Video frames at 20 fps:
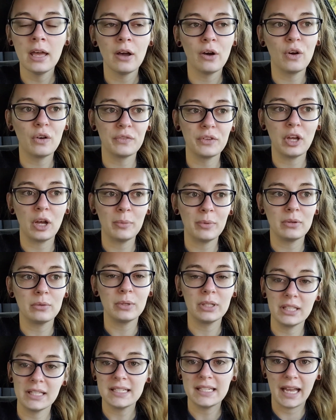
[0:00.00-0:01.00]
Hopefully I'll be
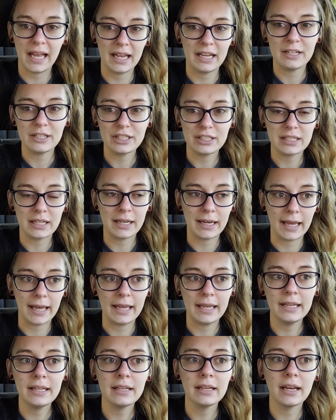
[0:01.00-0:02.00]
really tired
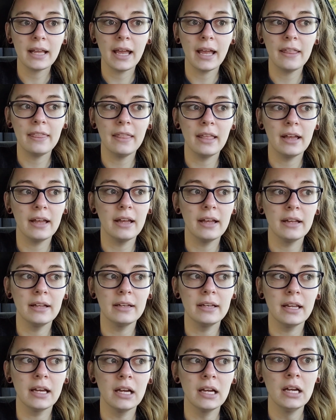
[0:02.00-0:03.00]
tonight and
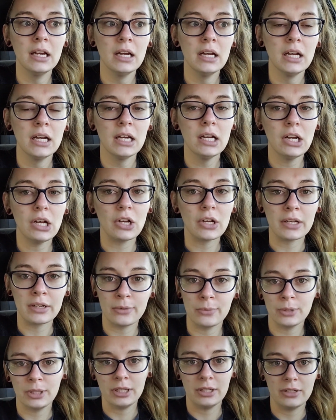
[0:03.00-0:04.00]
then I'll get a
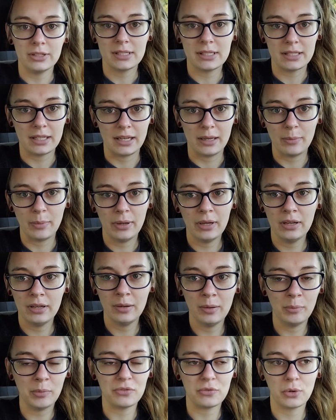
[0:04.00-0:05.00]
really good sleep
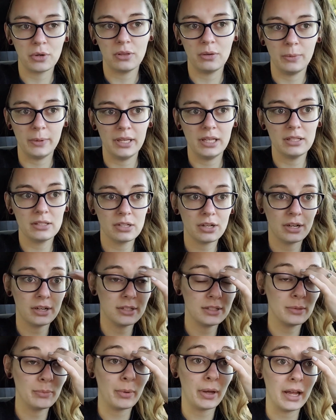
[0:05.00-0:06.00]
before the week
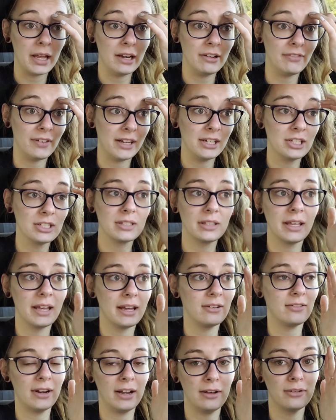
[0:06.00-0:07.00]
starts. But if I just lay
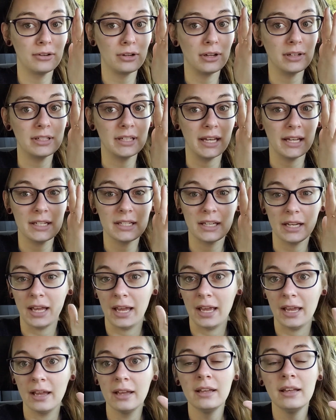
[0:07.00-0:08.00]
around all day
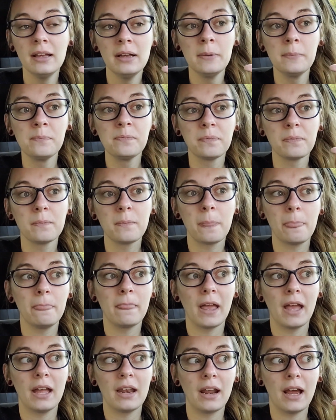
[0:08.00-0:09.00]
today,
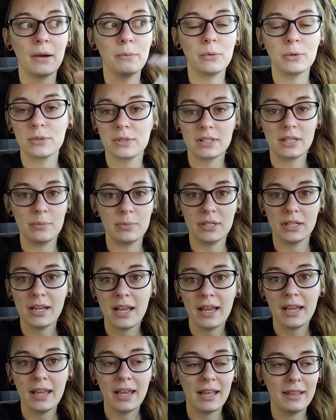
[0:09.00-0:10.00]
then I won't sleep
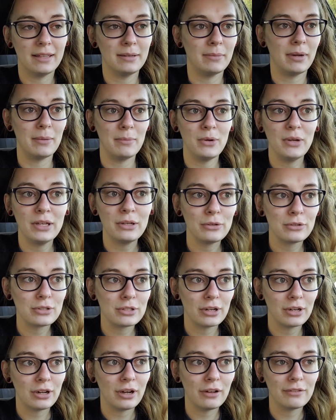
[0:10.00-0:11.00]
tonight and then my week will
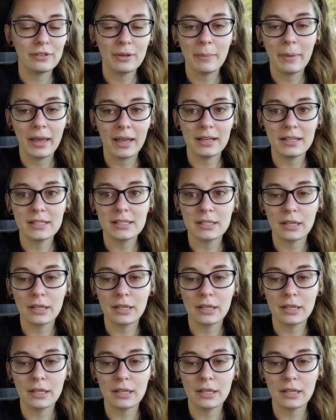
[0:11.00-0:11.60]
start off a mess.